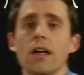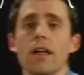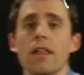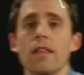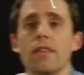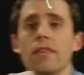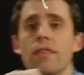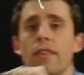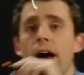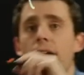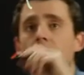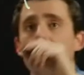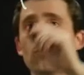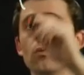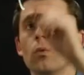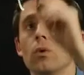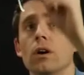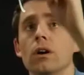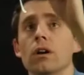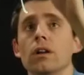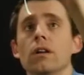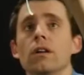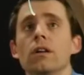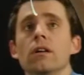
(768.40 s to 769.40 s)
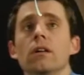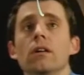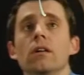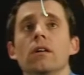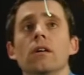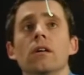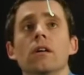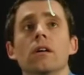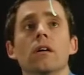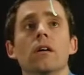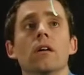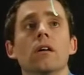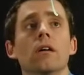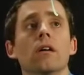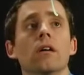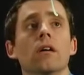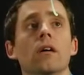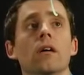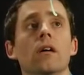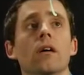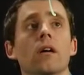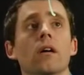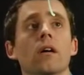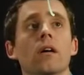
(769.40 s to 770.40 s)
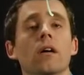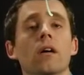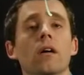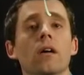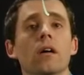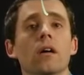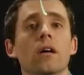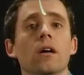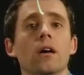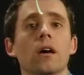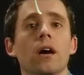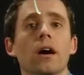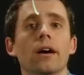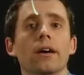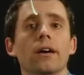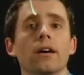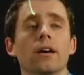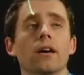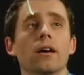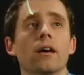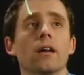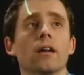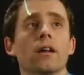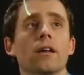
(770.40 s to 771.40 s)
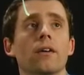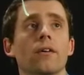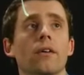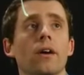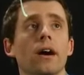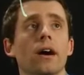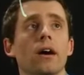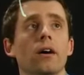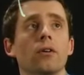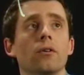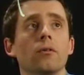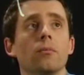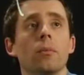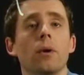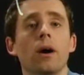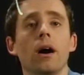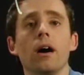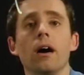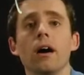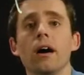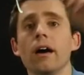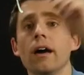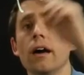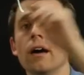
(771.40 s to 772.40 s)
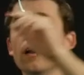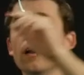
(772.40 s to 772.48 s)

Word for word: that one I can clear out by